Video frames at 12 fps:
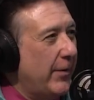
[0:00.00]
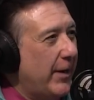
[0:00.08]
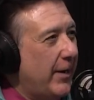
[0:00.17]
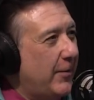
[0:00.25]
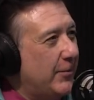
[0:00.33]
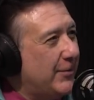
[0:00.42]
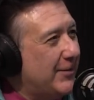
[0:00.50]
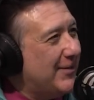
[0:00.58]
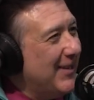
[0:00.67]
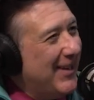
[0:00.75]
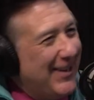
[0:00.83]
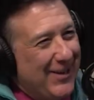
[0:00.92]
around the
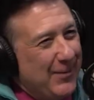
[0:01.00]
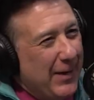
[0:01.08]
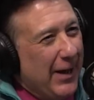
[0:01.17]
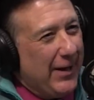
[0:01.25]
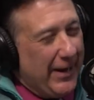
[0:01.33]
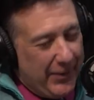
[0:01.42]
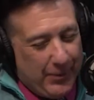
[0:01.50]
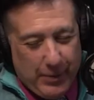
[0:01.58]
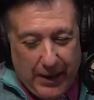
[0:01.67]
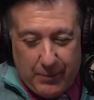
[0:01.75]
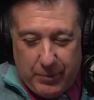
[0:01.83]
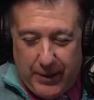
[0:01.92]
house yeah. uh, on
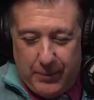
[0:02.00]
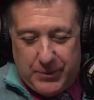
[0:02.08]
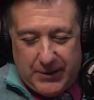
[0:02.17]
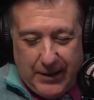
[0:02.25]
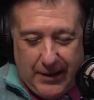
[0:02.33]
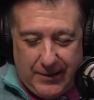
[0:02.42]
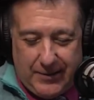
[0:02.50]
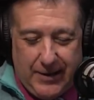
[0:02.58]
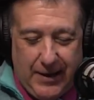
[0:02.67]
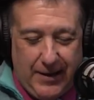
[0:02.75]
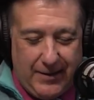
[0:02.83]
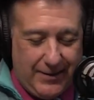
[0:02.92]
the bagpipes. Right.
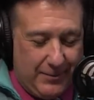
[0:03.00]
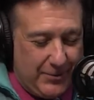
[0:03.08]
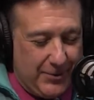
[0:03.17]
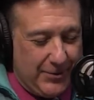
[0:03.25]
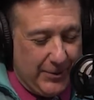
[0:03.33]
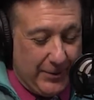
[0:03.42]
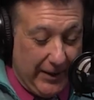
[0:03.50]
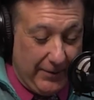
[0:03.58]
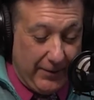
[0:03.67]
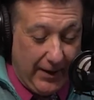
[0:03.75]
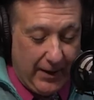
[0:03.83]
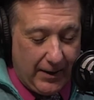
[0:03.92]
Yes, yeah, I'm sure she'd
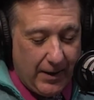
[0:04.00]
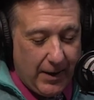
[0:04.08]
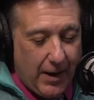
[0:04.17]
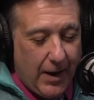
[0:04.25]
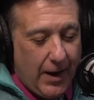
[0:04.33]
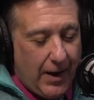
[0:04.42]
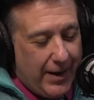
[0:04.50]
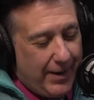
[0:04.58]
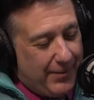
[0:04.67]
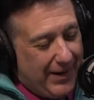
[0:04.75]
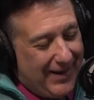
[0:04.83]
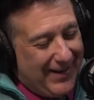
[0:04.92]
like that. Um,